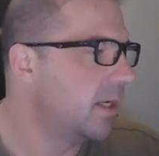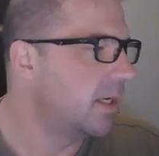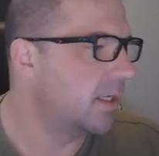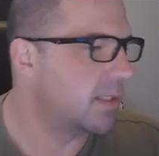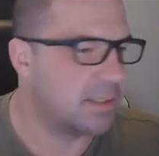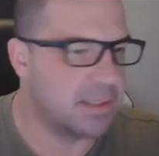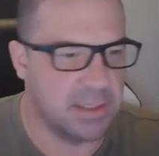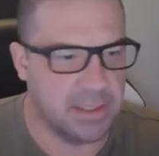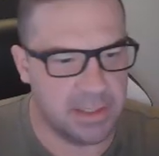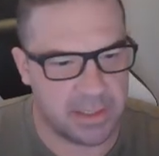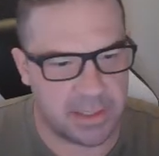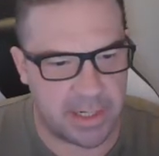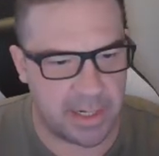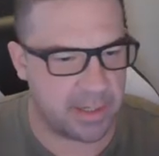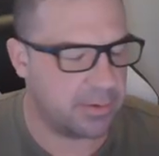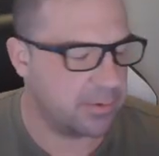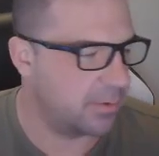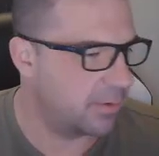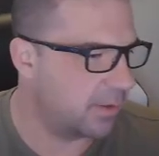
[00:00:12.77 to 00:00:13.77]
It's an
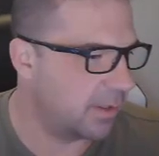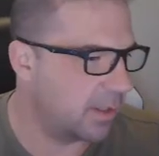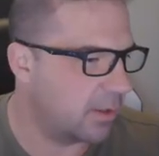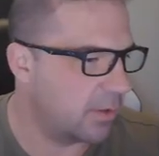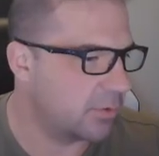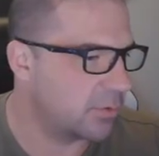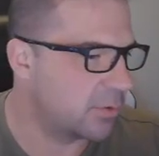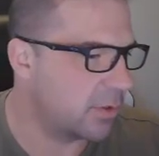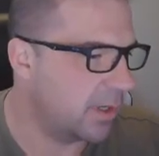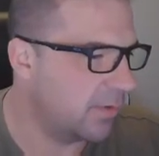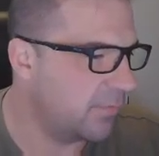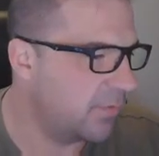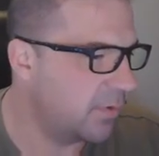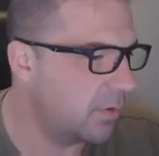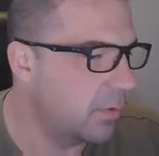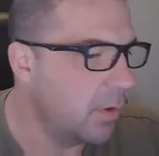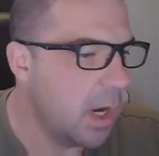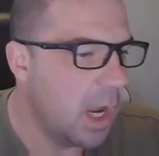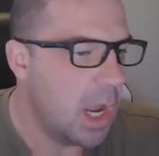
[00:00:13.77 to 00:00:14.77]
indicator you can get on
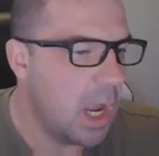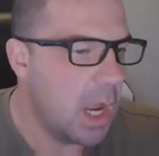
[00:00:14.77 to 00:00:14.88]
TradingView.